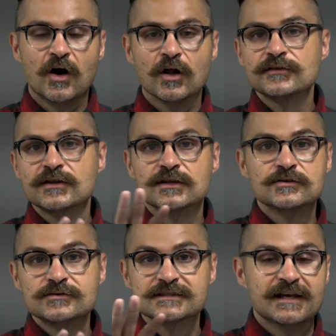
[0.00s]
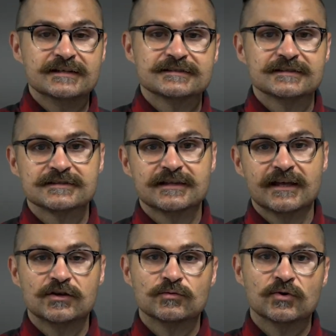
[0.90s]
of the use cases that
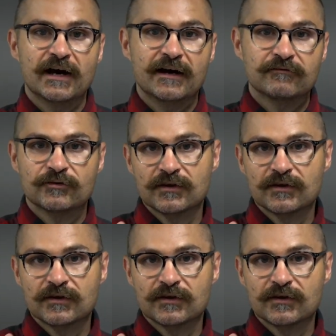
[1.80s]
you will have with